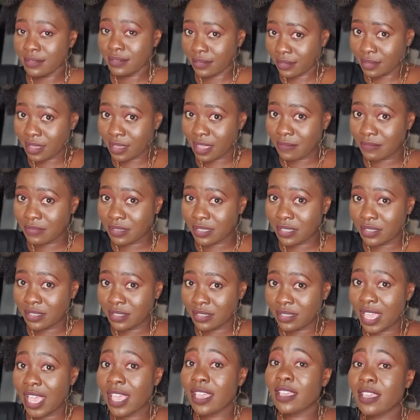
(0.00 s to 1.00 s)
I'm still
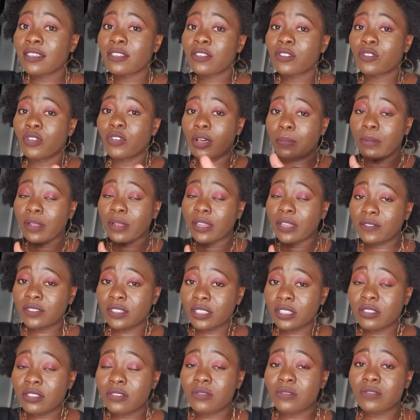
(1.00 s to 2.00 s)
saying you're
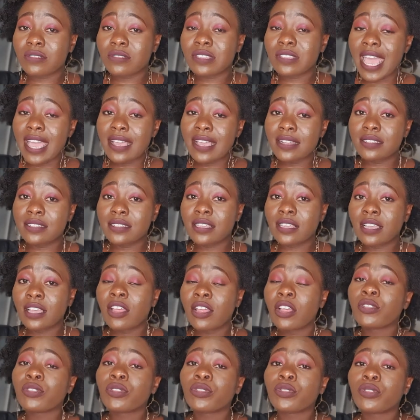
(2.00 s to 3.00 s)
uplifting the society
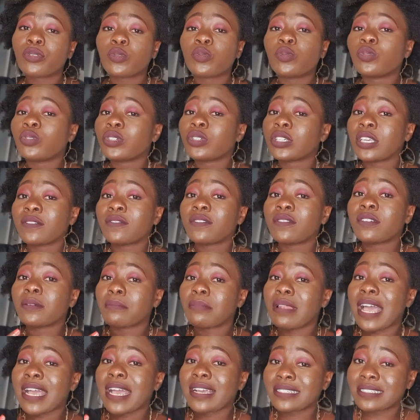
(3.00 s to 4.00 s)
through giving
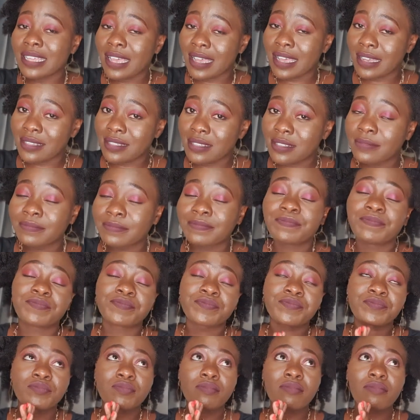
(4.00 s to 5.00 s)
black tax.
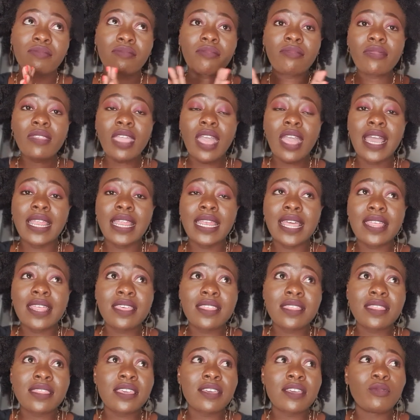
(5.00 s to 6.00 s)

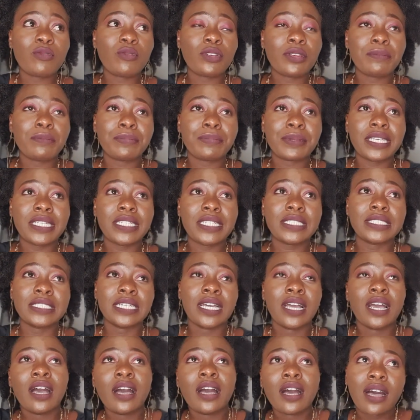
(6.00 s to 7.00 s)
Another thing would be,
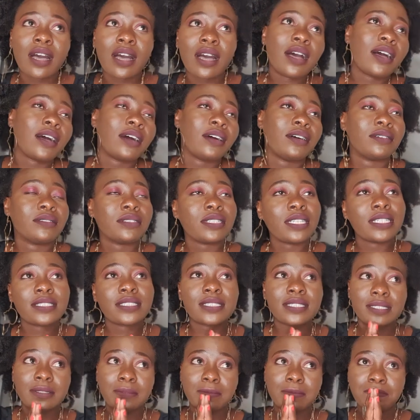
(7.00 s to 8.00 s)
let's
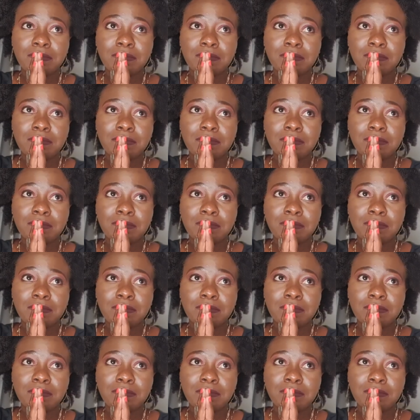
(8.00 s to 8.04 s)
see.